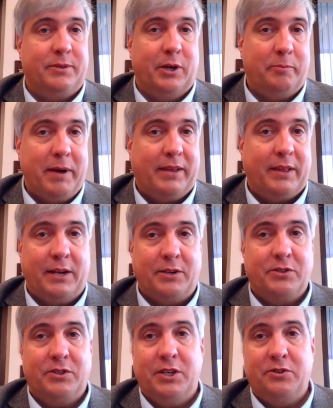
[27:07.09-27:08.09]
They'll make that
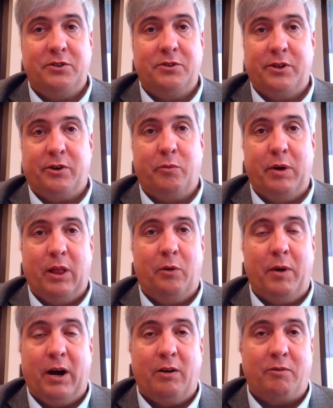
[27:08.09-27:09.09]
decision. They're well
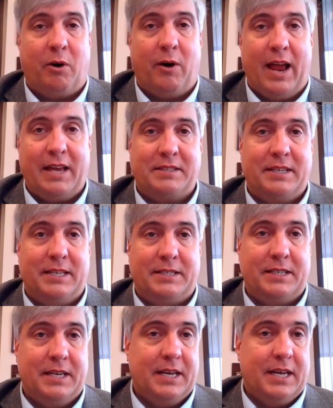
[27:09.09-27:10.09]
aware of our
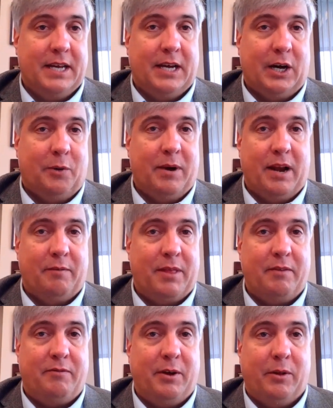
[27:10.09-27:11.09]
assets whenever
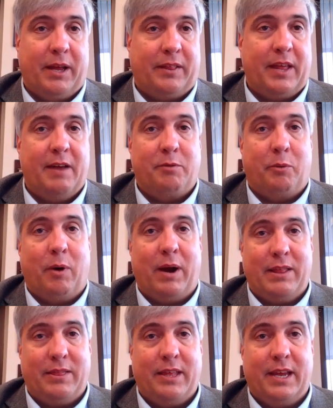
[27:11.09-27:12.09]
they feel like they have the
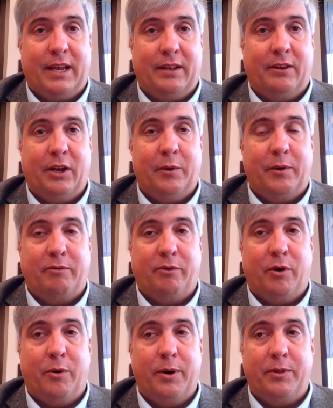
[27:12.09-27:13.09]
right thing going
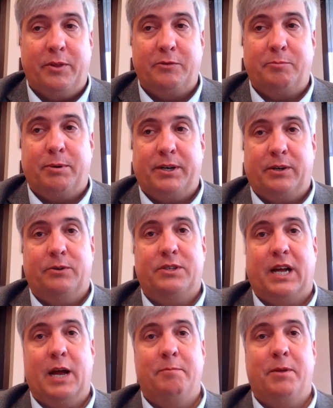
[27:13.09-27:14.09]
forward. At this particular
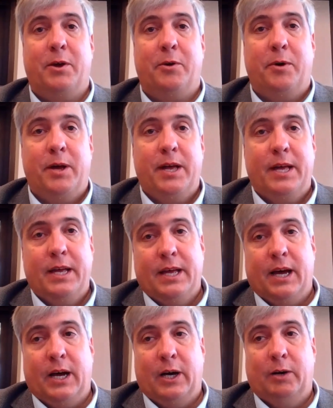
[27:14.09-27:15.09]
time, though,
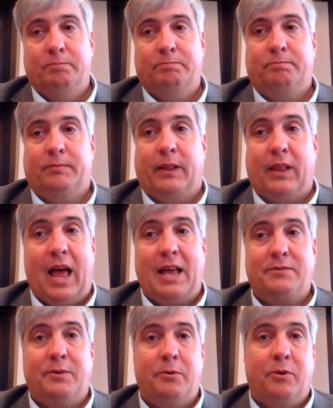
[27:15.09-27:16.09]
the
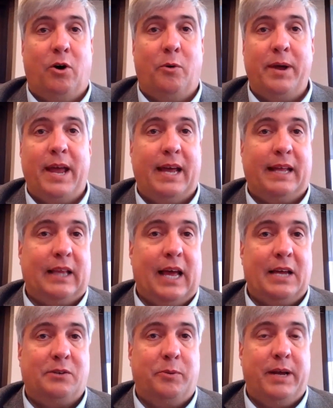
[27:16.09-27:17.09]
last phone call we had
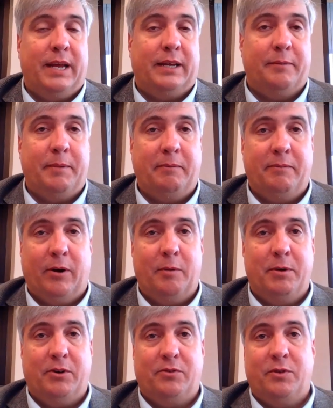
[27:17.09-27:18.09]
last week, I mean,
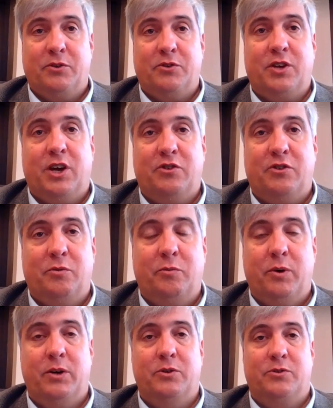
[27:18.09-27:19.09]
very much of the discussion
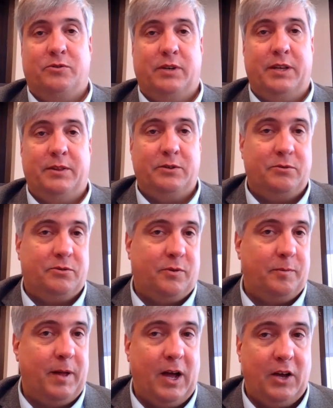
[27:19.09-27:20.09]
was, and this was
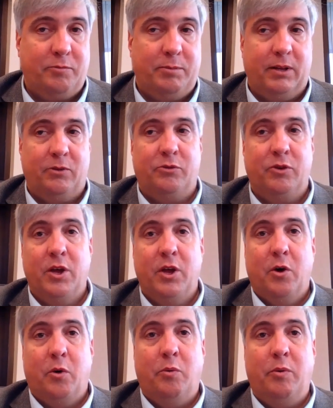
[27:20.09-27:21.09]
from the hospitals,
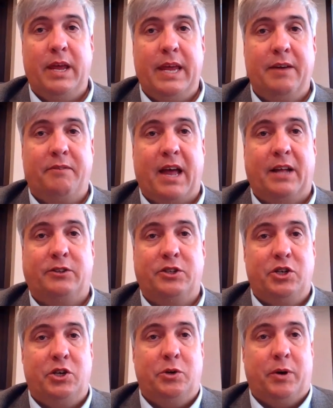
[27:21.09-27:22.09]
we have got to
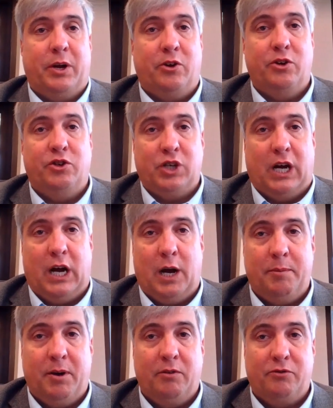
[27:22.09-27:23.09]
do a good
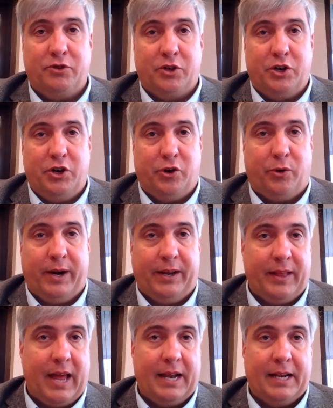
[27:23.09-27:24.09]
job of
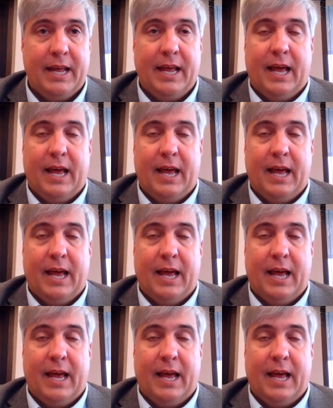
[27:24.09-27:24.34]
securing that.